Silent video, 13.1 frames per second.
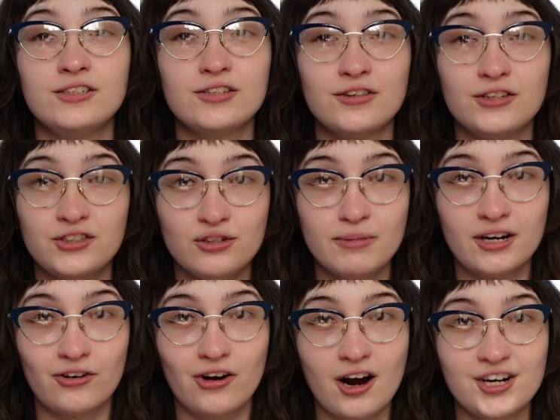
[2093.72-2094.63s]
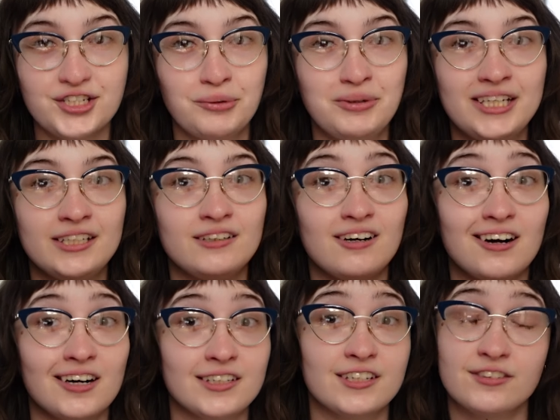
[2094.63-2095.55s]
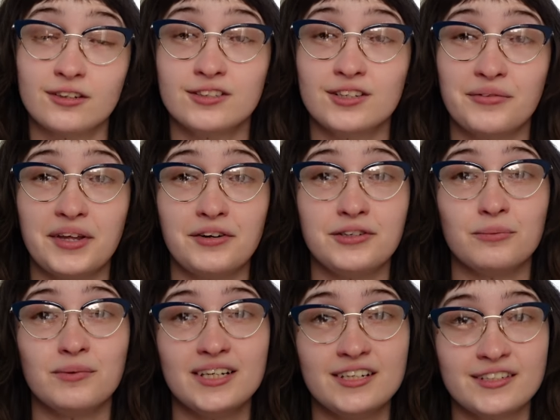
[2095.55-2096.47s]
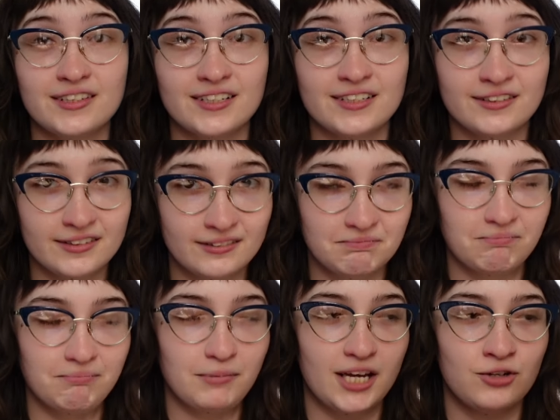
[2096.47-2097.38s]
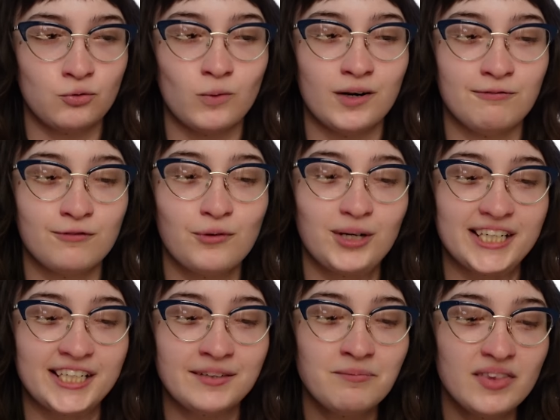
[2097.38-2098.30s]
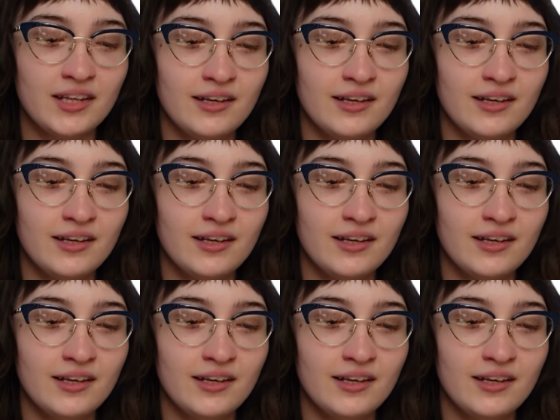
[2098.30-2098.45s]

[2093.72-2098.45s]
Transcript: So the two men are arguing. Gaunt is also there to witness this. Page 140.